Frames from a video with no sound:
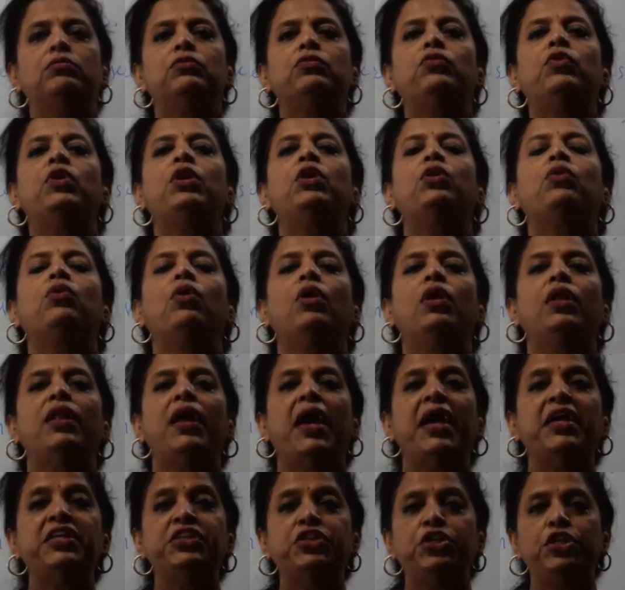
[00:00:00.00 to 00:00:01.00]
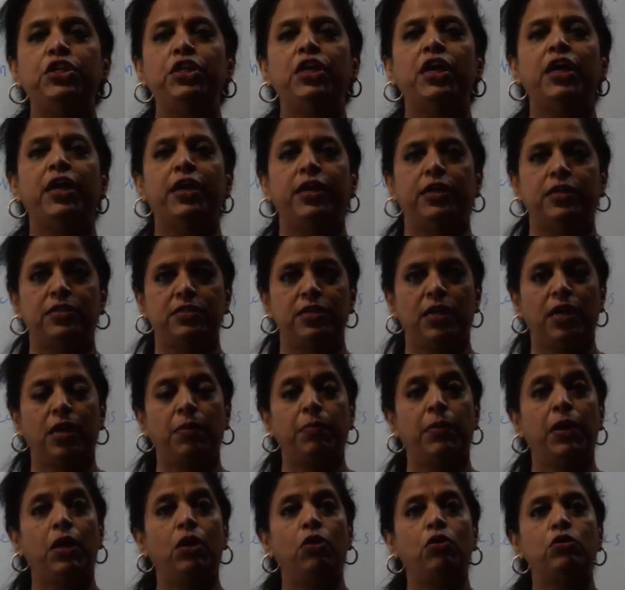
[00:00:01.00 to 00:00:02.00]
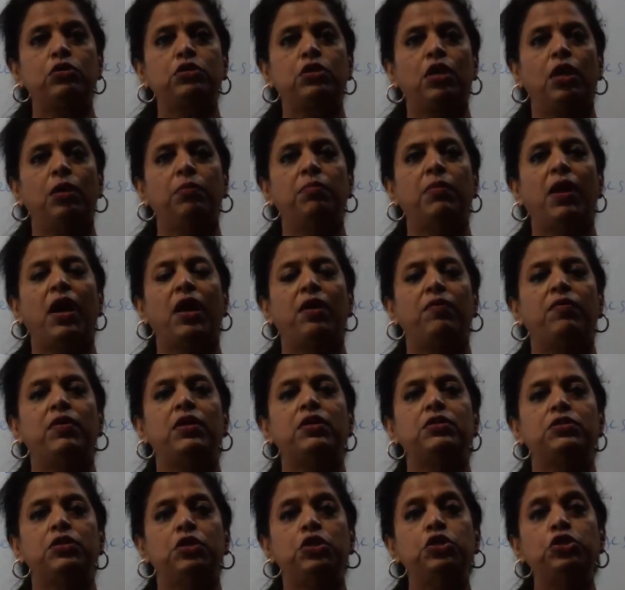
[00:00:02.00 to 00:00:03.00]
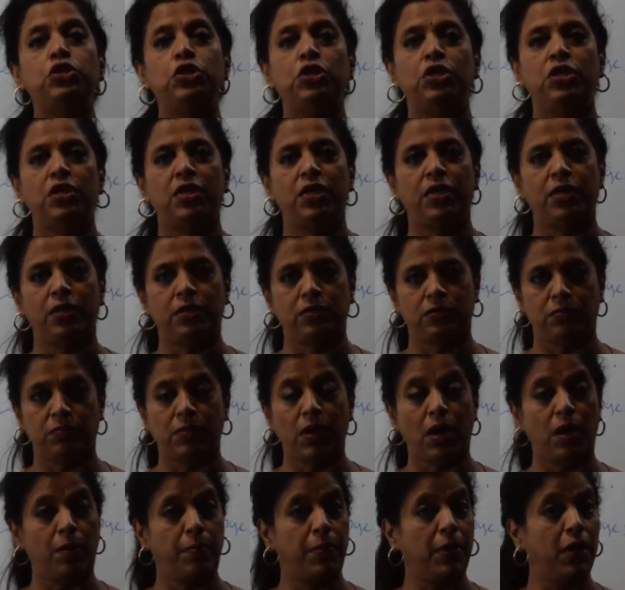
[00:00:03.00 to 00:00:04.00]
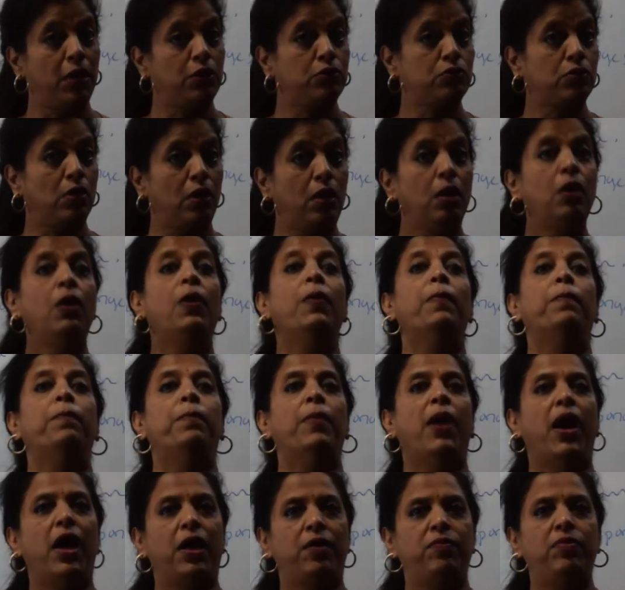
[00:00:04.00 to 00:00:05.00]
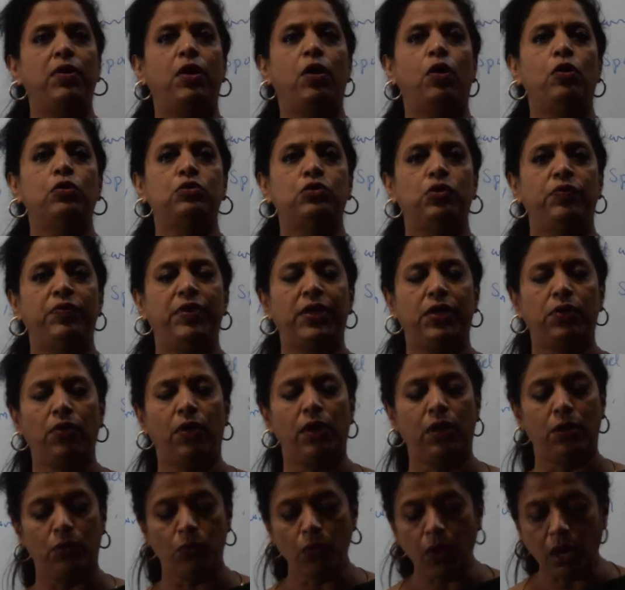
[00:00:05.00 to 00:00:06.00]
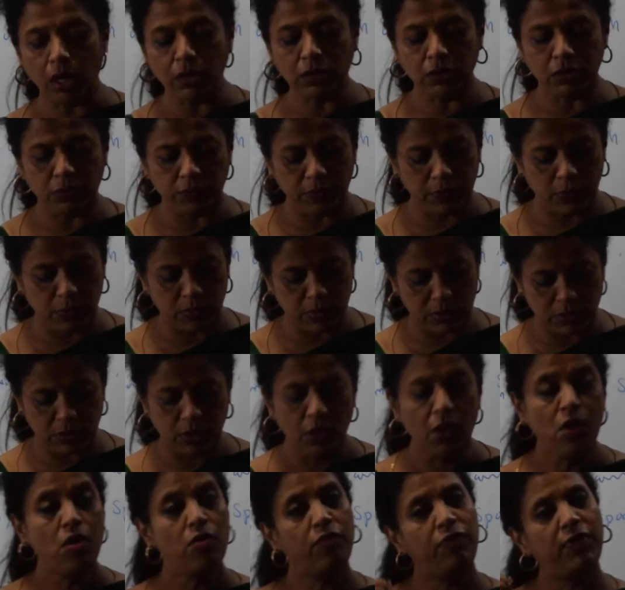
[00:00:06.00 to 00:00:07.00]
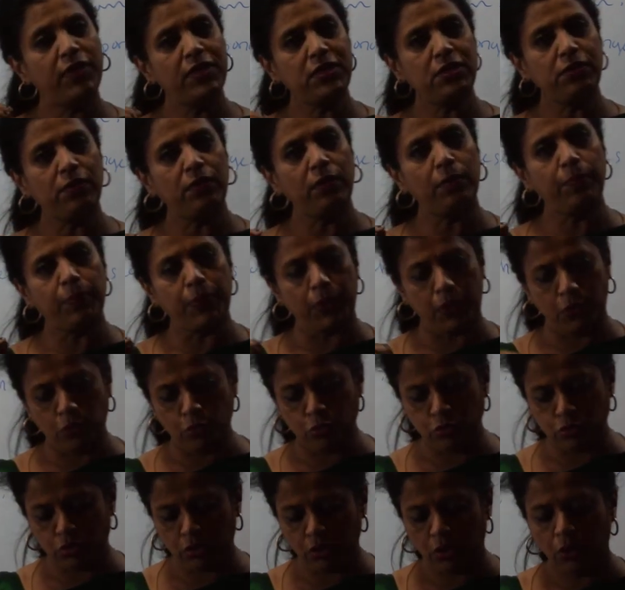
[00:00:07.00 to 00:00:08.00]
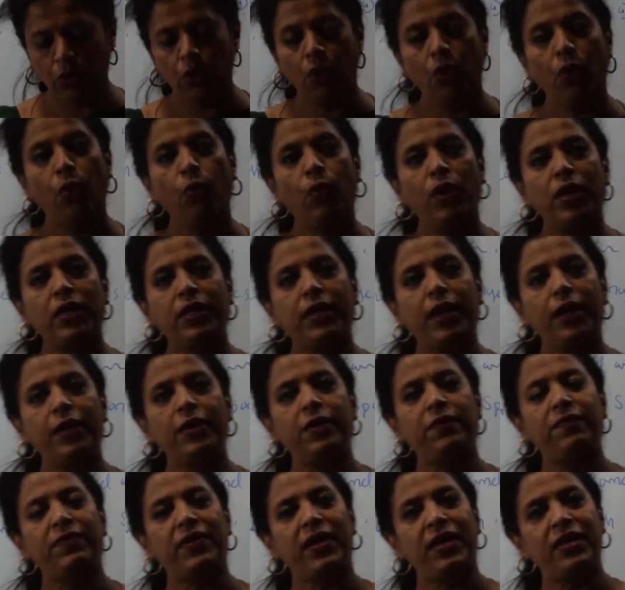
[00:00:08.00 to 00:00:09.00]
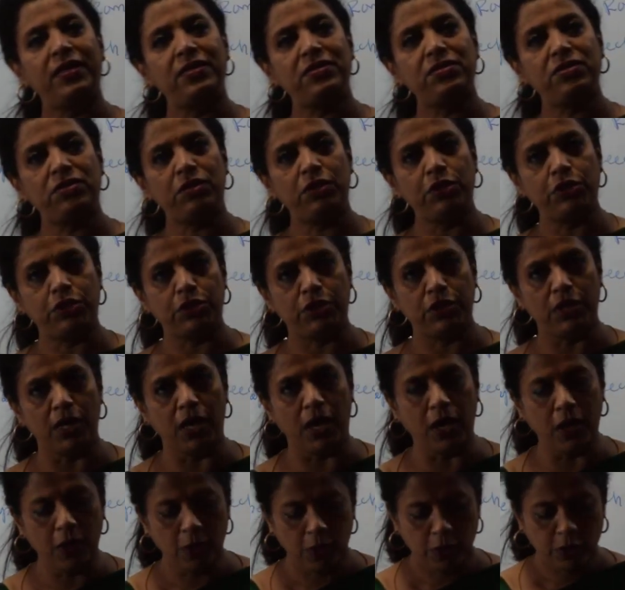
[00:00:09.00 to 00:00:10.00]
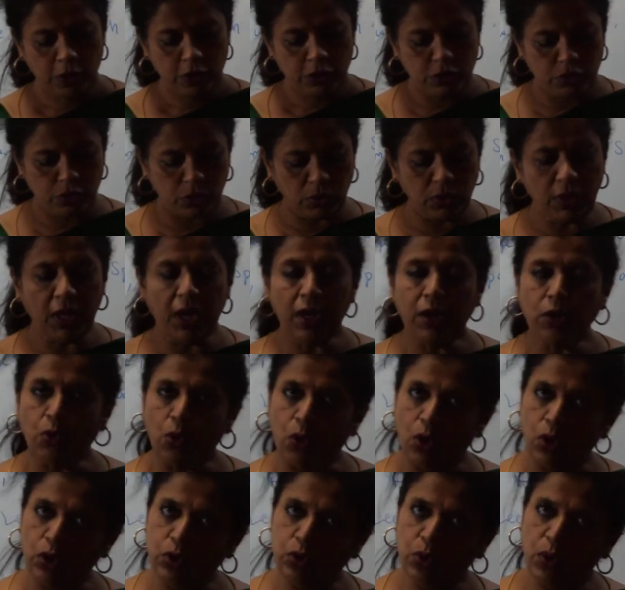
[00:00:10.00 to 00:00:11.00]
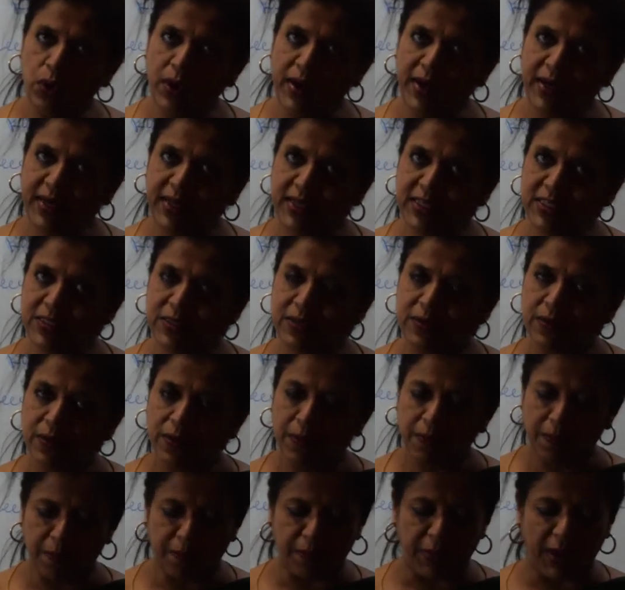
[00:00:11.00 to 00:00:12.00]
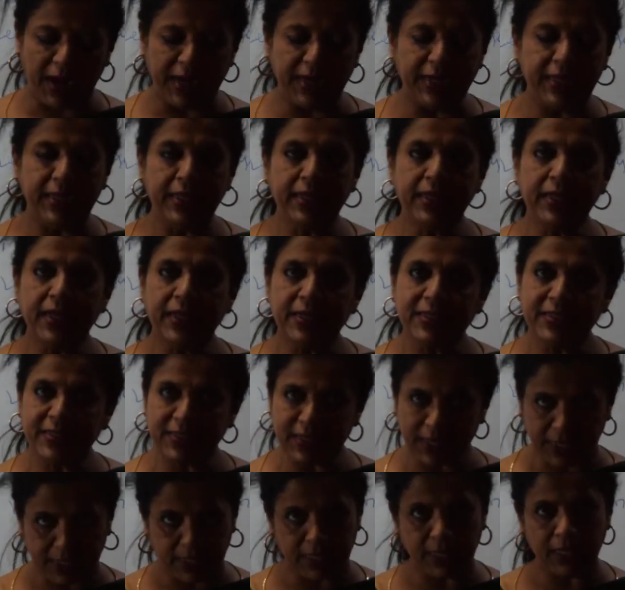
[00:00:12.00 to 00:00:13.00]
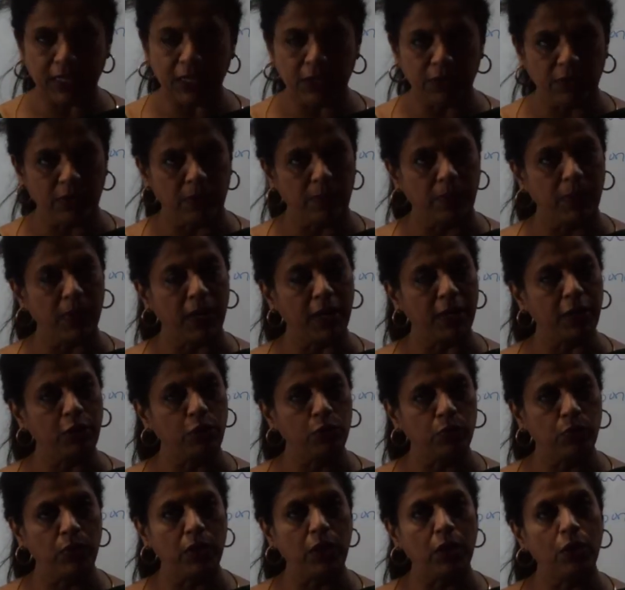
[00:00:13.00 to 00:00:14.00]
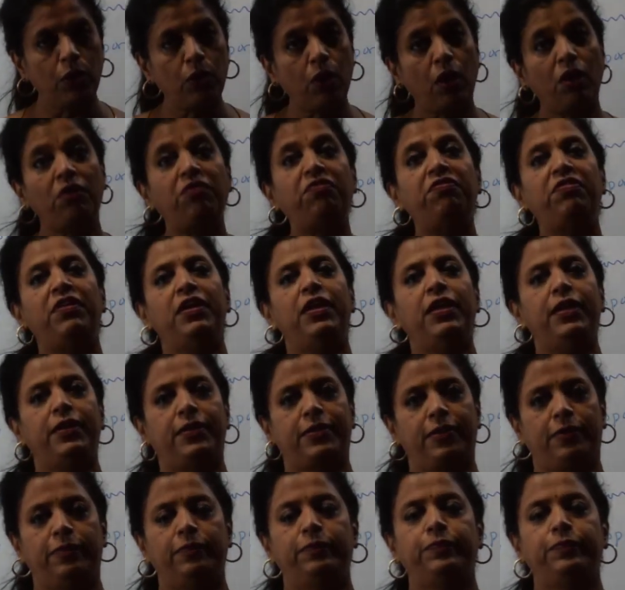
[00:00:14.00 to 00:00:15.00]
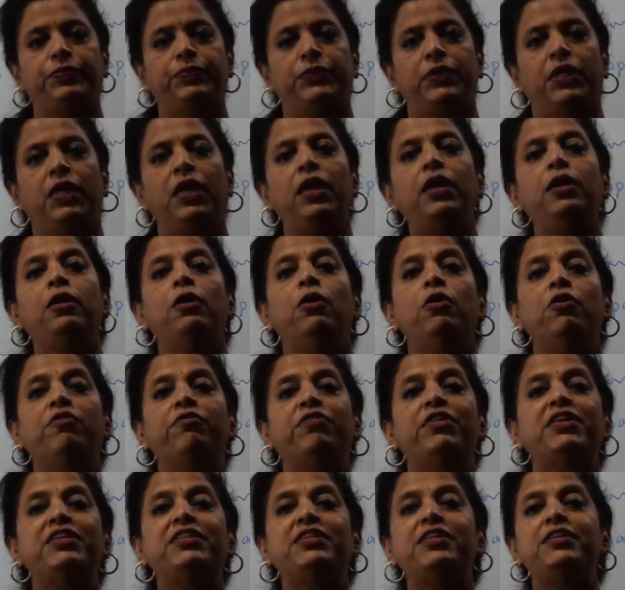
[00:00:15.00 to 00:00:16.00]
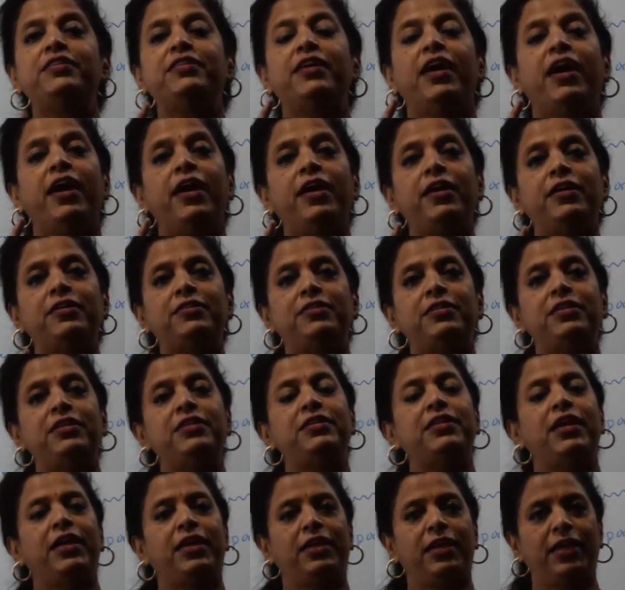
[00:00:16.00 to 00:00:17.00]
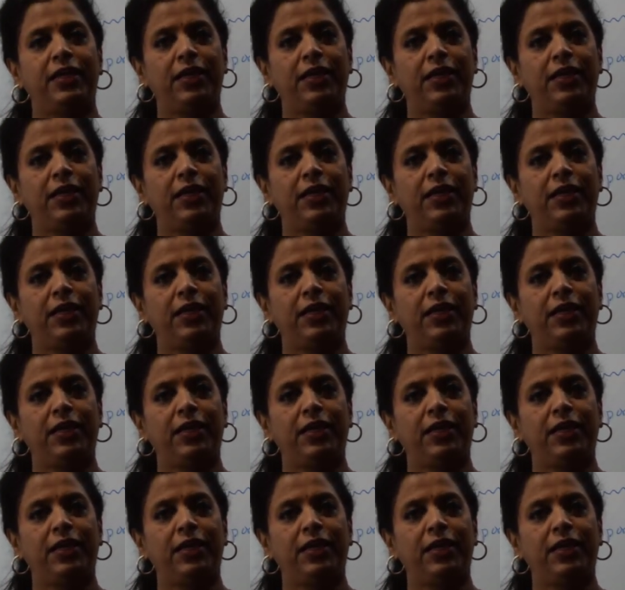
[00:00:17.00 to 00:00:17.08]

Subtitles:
what do you call the engineer it is, like a biological marvelous engineer it is, biological marvel also we call it. What it will do is, first it will produce one kind of anesthesia, so that although it is biting and sucking your blood, you will not feel it, right? First is anesthesia.